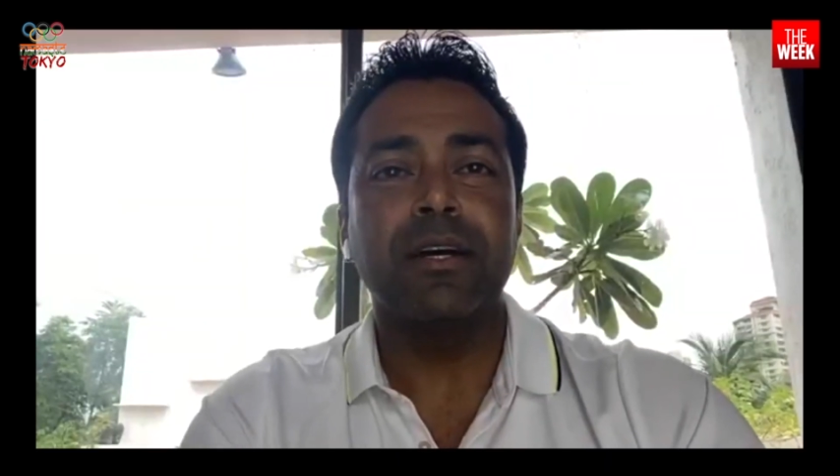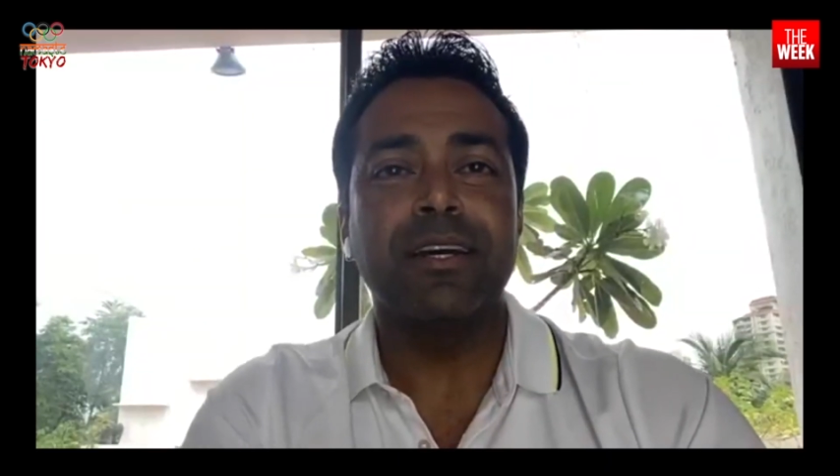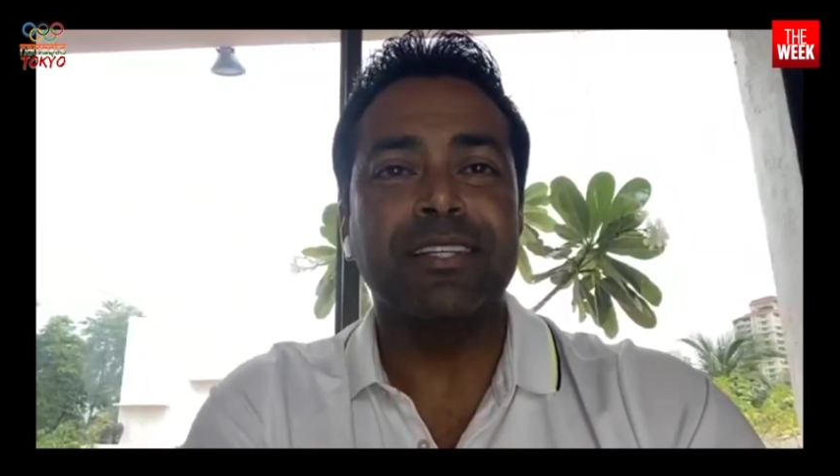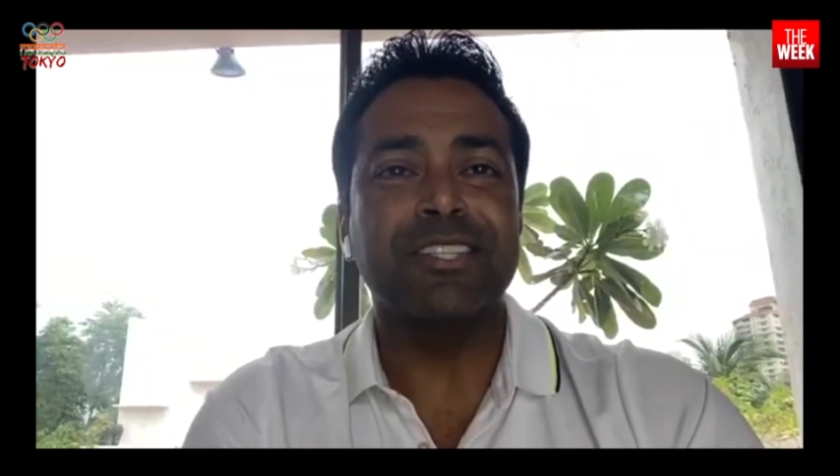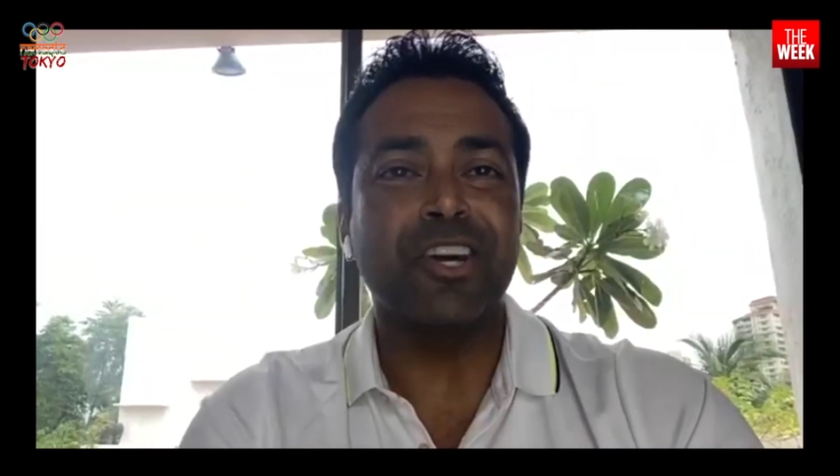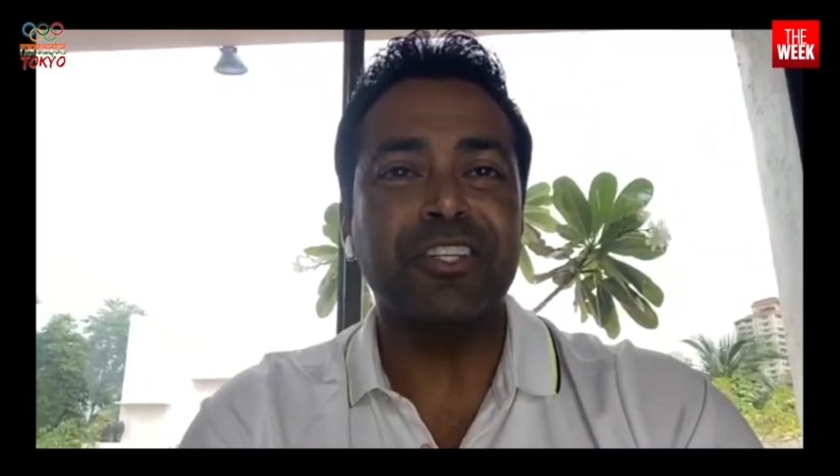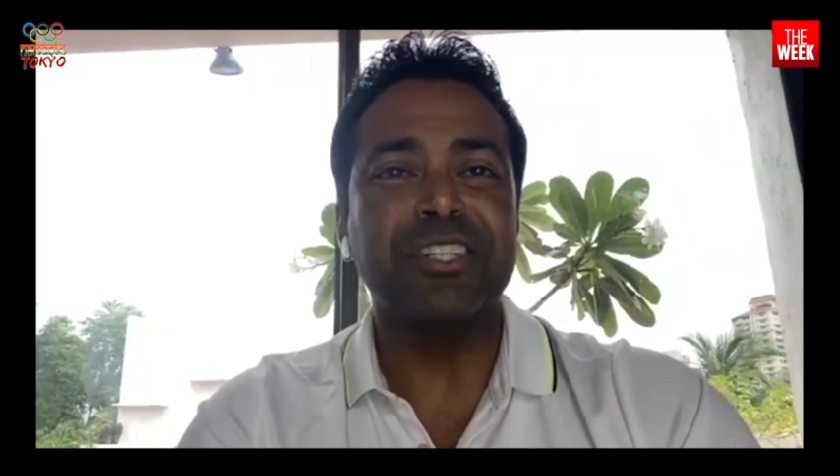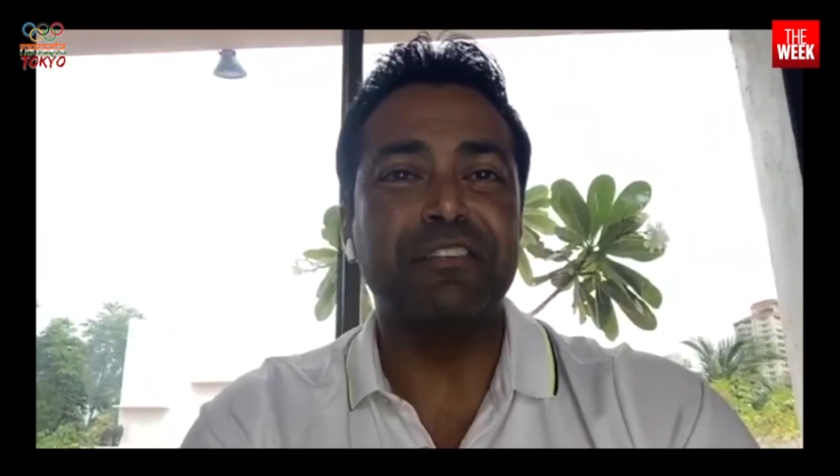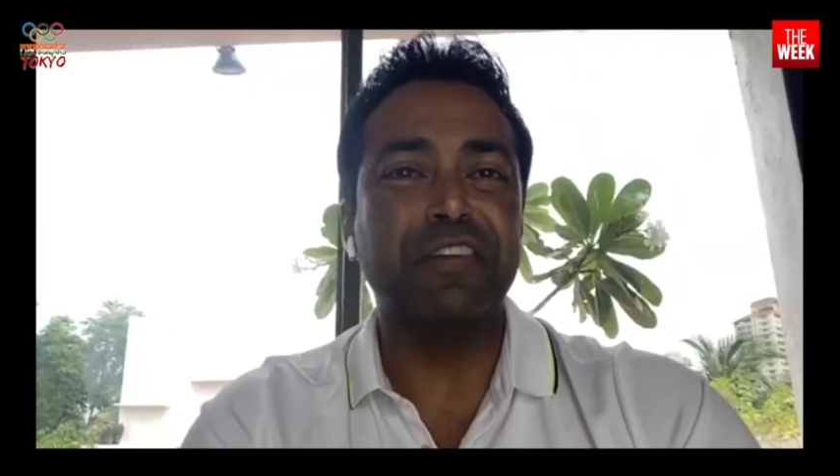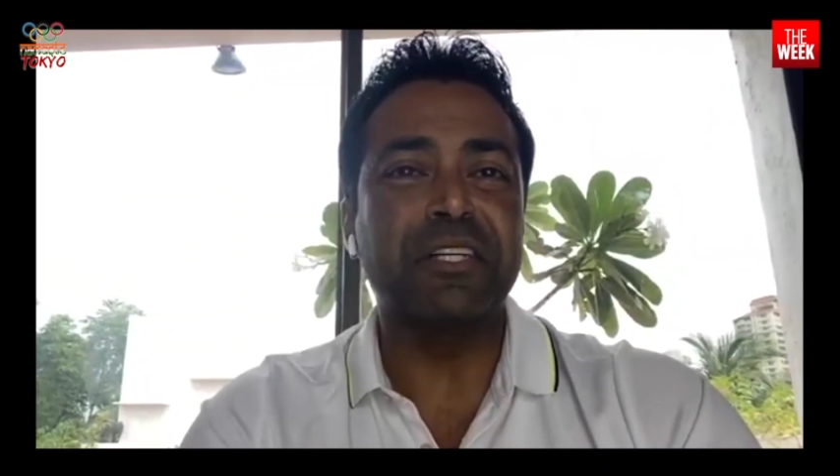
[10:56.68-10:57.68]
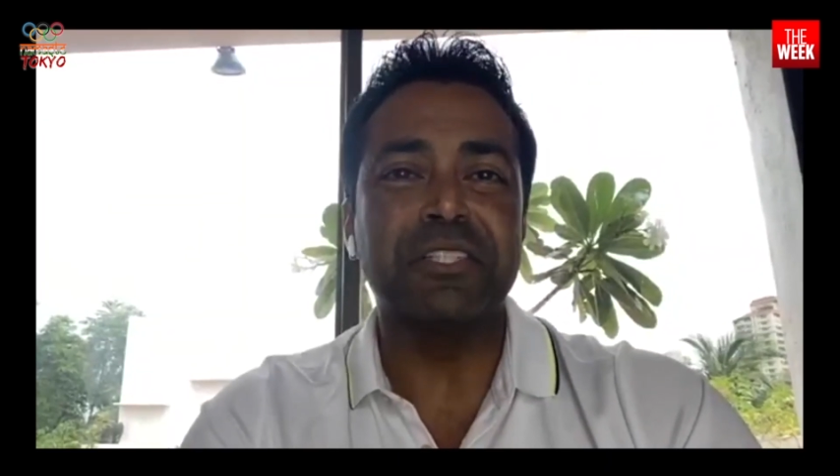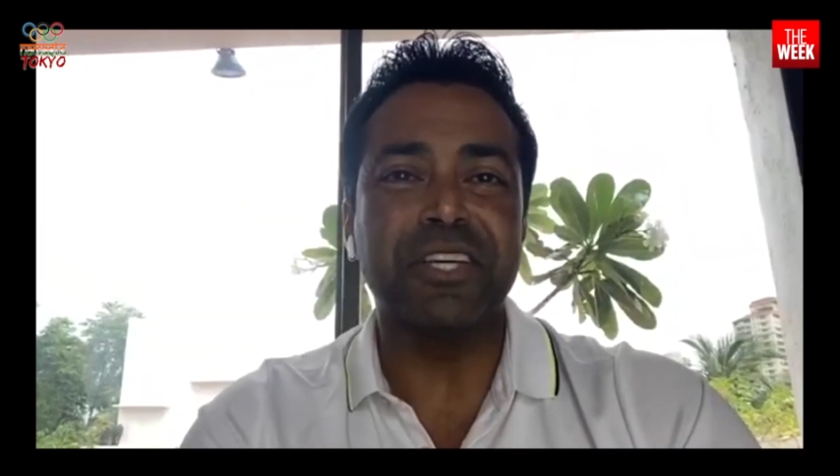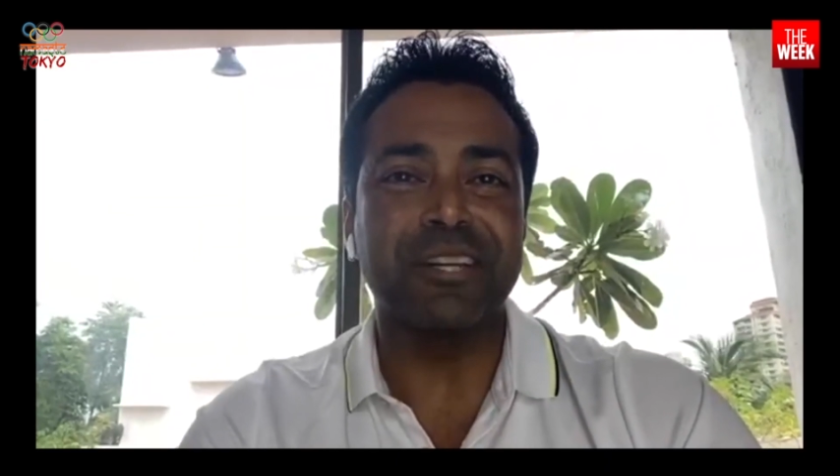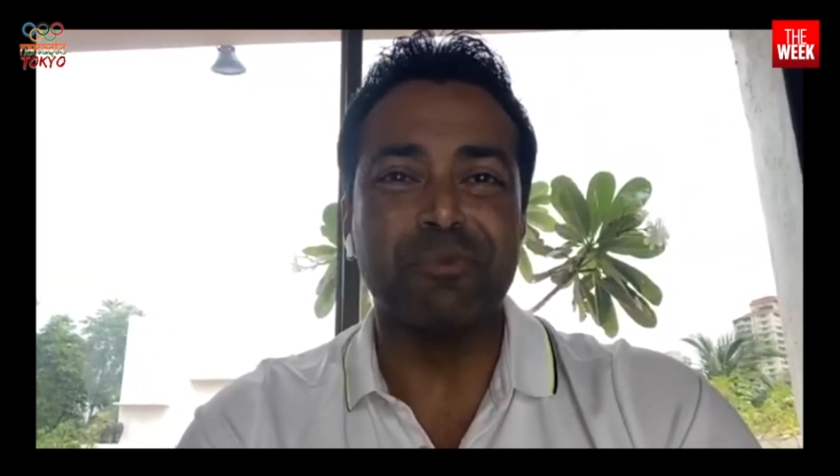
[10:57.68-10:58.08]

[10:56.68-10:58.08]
it's not difficult to get